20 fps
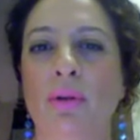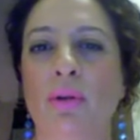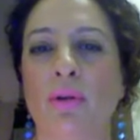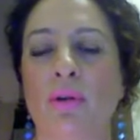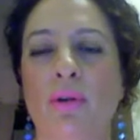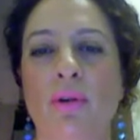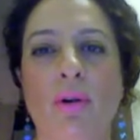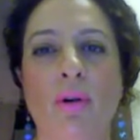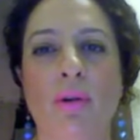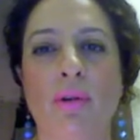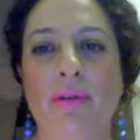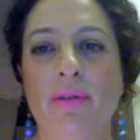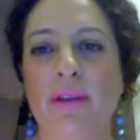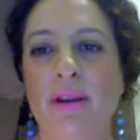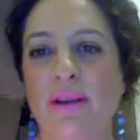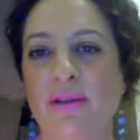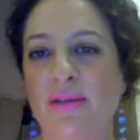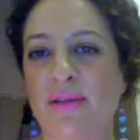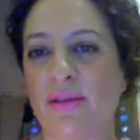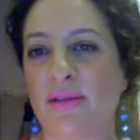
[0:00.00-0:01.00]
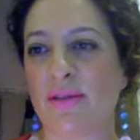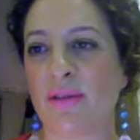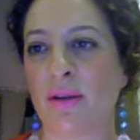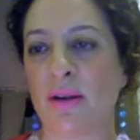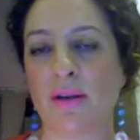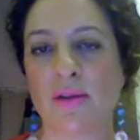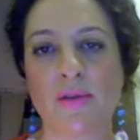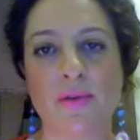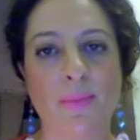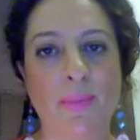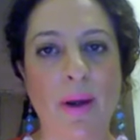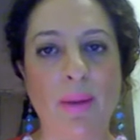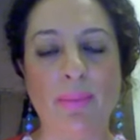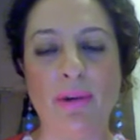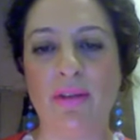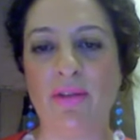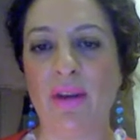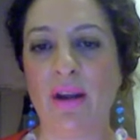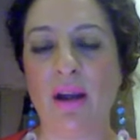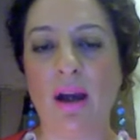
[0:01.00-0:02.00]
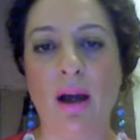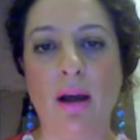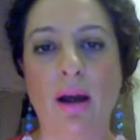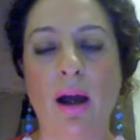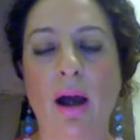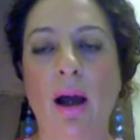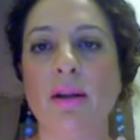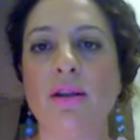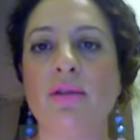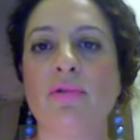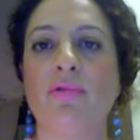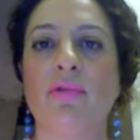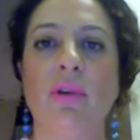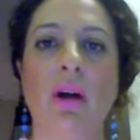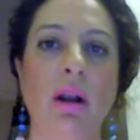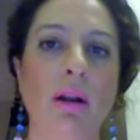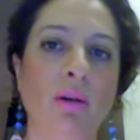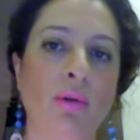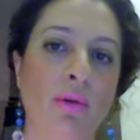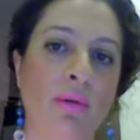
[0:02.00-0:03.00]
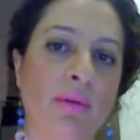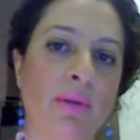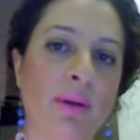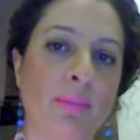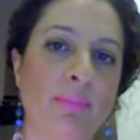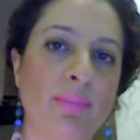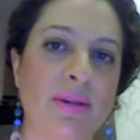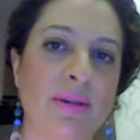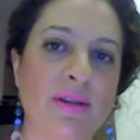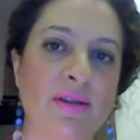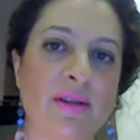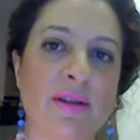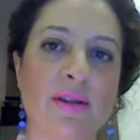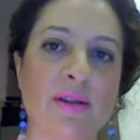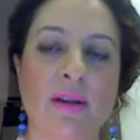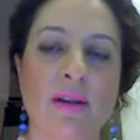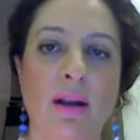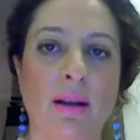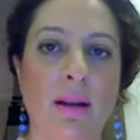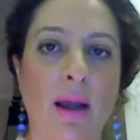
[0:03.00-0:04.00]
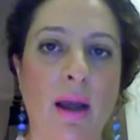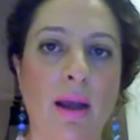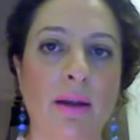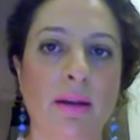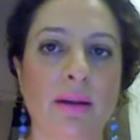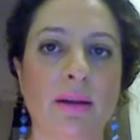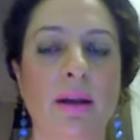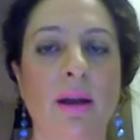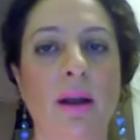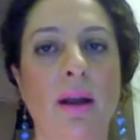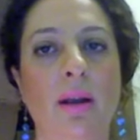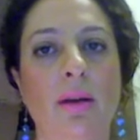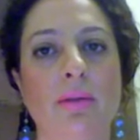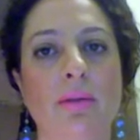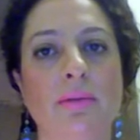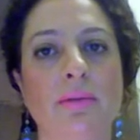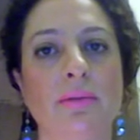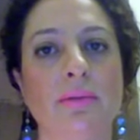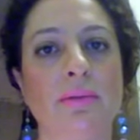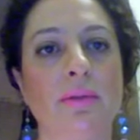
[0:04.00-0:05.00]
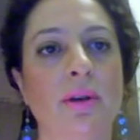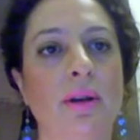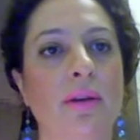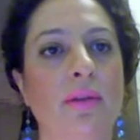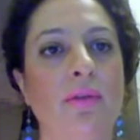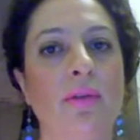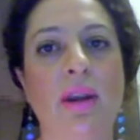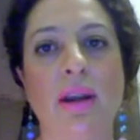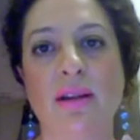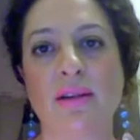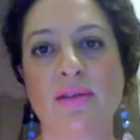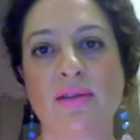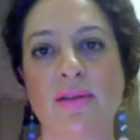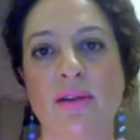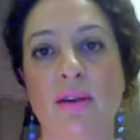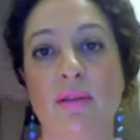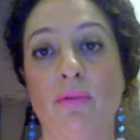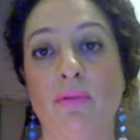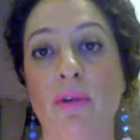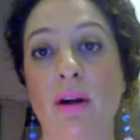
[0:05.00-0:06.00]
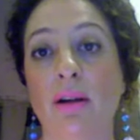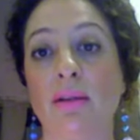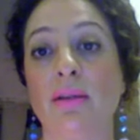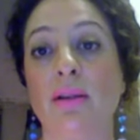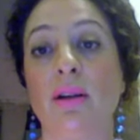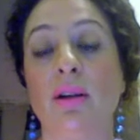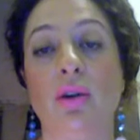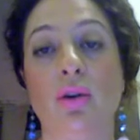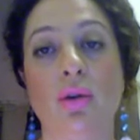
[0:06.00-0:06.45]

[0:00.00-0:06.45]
or all this spammy thing. I'd follow the business I like, and things that,